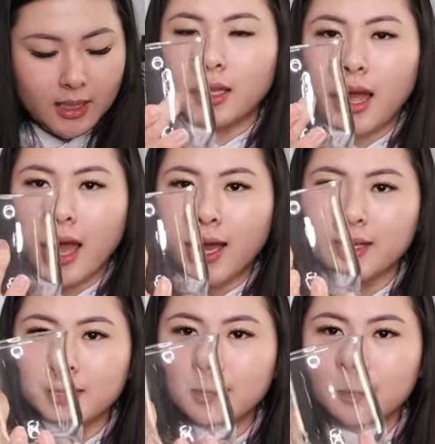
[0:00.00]

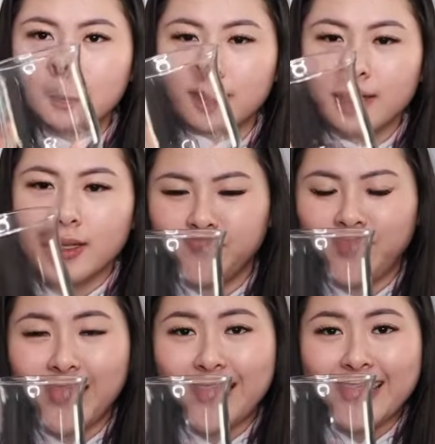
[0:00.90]
glass
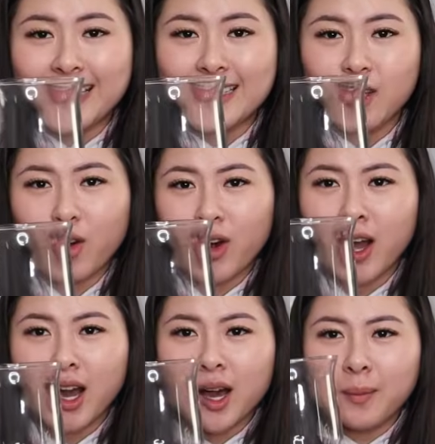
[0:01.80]
vase or
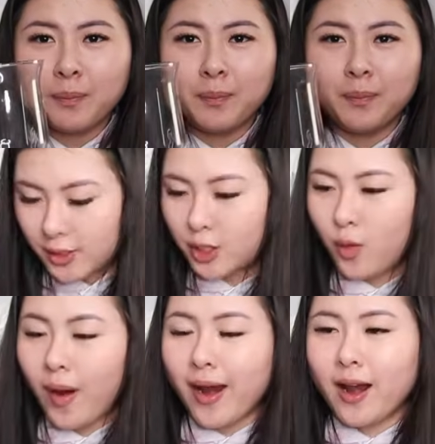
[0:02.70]
cup,
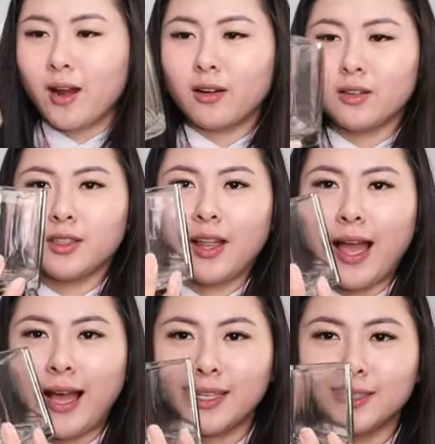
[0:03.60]
square
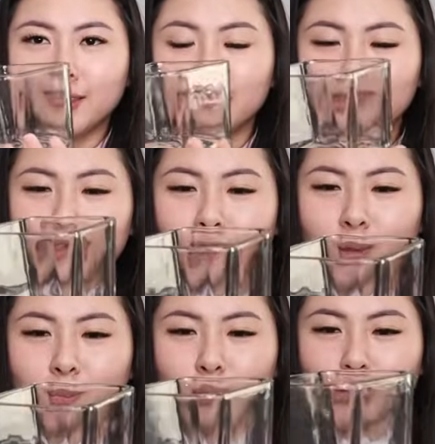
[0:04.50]
glass
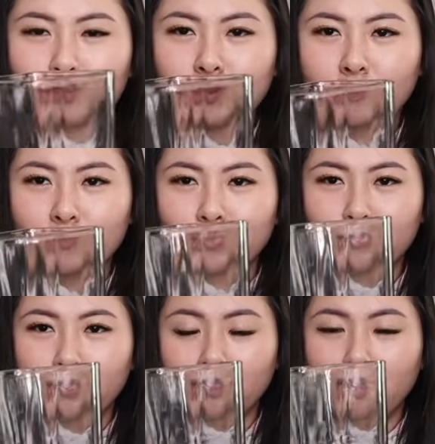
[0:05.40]
cup or whatever
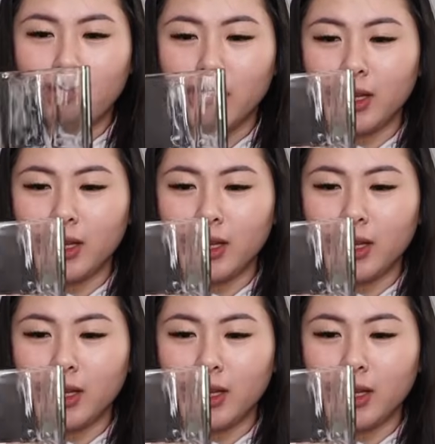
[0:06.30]
you want to call